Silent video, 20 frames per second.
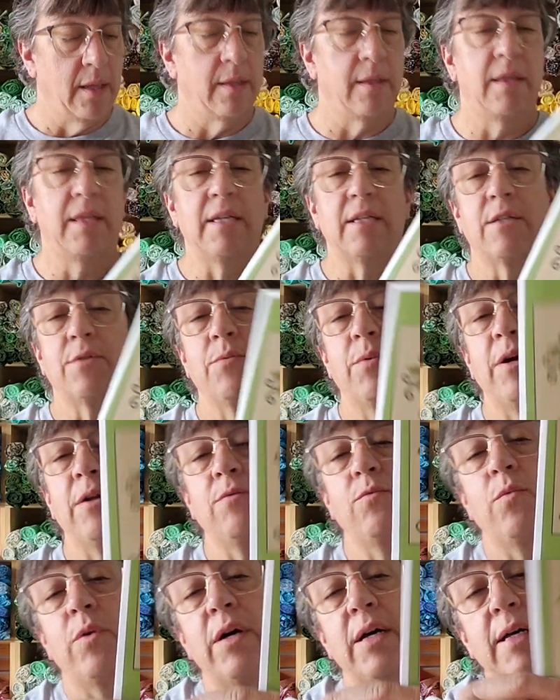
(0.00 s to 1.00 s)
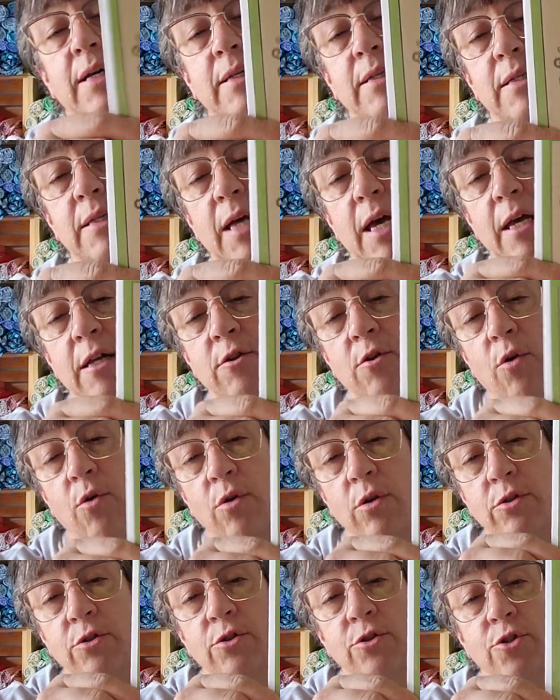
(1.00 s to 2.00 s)
This one was an
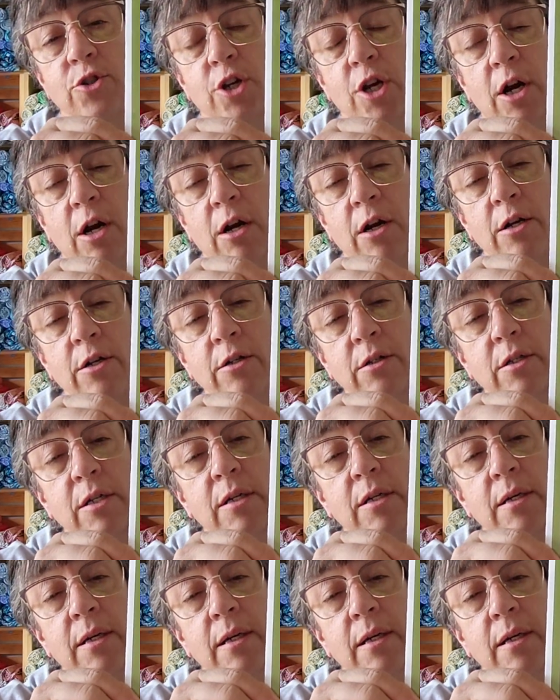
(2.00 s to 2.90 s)
older chart.